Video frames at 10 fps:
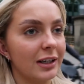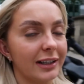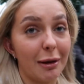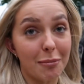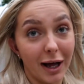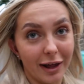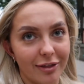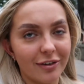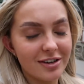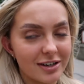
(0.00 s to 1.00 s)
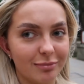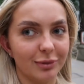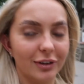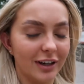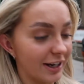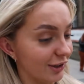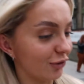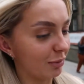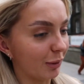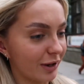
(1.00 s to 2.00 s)
Get mithered, but I used
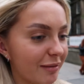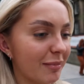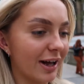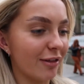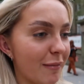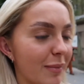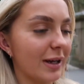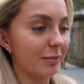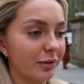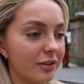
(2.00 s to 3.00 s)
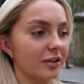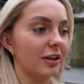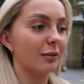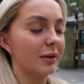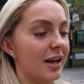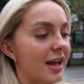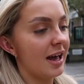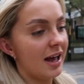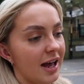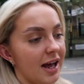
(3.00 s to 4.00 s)
to be one of them mithering people, so.
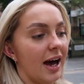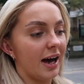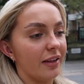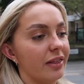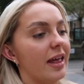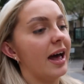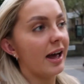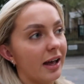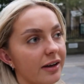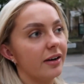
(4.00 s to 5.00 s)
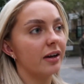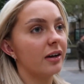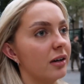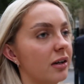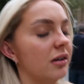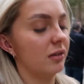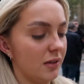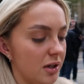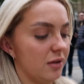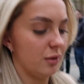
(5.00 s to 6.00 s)
And then
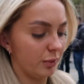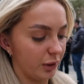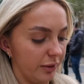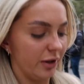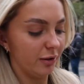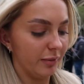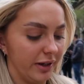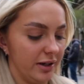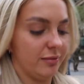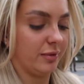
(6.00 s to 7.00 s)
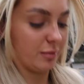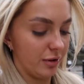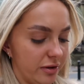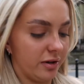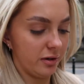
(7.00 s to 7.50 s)
we're going home then, aren't we, mother?